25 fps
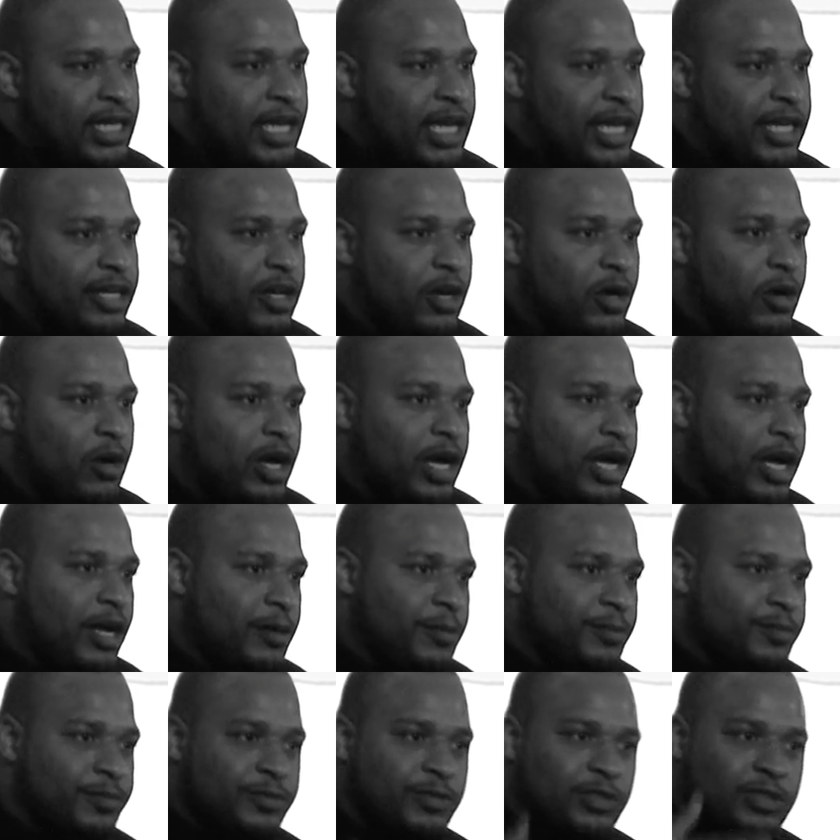I
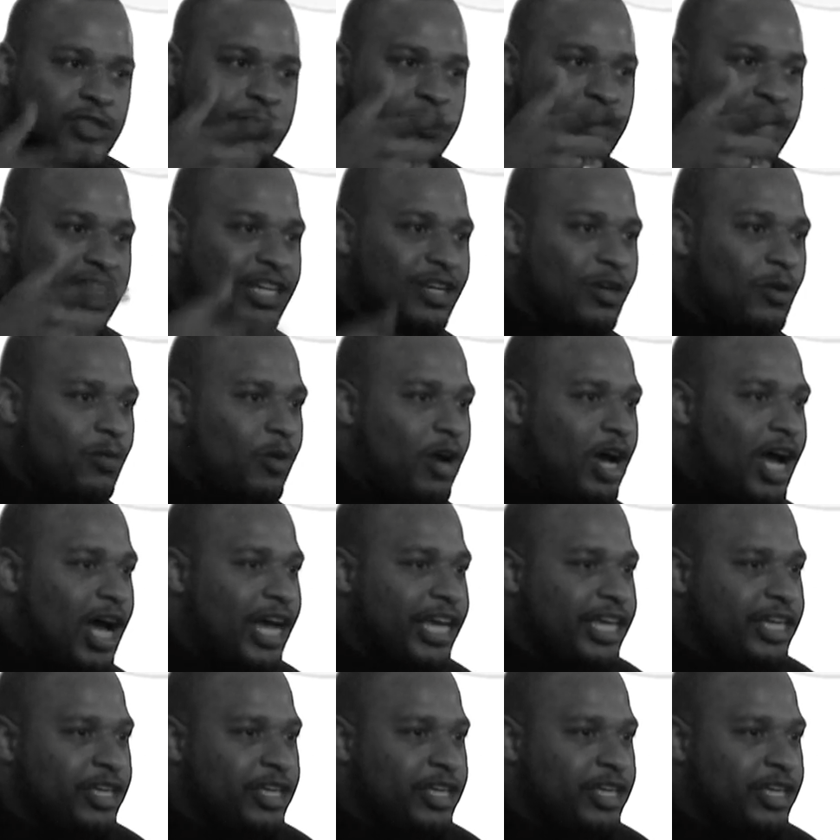know, speaking of Juan